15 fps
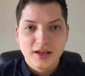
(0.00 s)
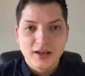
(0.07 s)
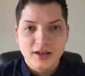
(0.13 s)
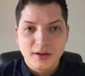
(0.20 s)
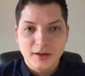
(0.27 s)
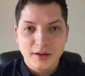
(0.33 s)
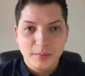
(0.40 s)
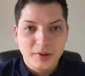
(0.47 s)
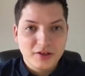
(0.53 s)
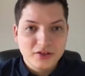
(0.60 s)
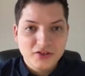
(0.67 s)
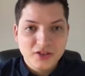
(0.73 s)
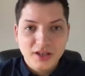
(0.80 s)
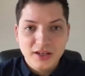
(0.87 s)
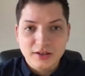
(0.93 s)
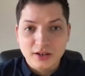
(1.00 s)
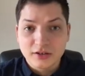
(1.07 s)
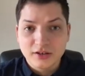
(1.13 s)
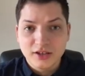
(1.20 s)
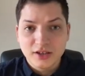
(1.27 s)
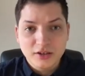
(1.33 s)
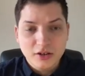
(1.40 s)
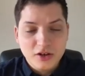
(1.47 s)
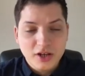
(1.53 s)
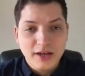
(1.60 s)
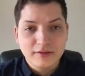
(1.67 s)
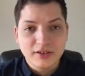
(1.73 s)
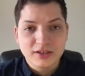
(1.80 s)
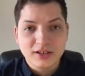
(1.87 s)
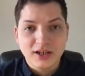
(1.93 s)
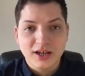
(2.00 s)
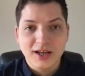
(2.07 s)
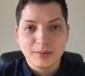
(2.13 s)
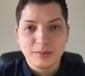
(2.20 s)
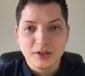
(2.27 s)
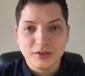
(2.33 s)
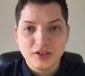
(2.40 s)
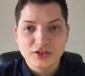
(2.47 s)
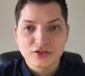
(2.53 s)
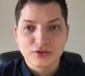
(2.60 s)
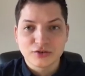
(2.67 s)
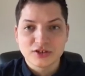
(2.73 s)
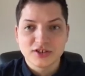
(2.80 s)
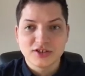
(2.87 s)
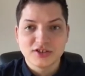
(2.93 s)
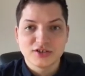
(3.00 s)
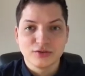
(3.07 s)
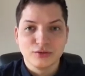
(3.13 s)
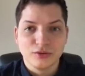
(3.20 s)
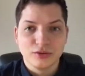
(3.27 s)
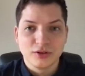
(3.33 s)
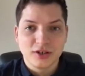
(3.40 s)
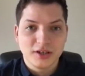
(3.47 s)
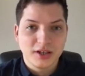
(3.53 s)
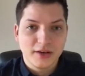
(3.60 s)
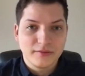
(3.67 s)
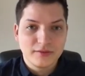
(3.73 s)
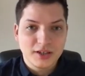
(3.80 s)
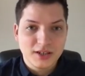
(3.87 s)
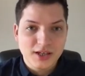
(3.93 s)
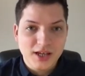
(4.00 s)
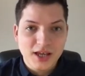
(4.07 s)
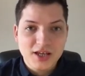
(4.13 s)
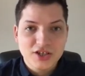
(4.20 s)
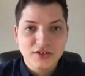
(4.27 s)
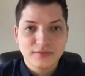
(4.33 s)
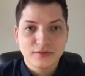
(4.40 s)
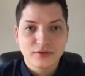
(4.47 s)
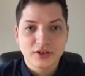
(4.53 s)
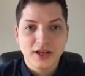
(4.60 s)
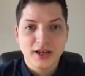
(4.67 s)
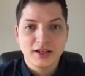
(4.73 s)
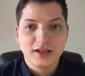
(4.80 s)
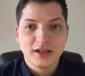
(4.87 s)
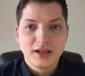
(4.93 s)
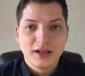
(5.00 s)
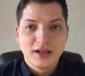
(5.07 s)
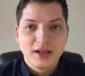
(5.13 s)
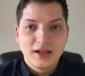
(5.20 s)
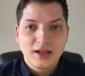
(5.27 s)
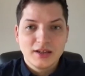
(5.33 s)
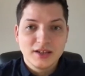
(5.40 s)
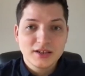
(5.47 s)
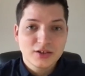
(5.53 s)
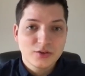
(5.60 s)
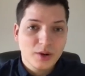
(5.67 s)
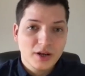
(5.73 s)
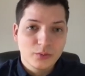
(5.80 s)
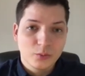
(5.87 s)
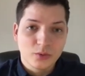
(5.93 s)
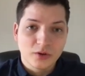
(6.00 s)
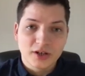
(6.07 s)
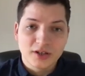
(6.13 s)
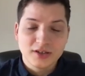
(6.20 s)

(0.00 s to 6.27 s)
because they either did not have the time, the resources, or enough dedication for that, it didn't quite work.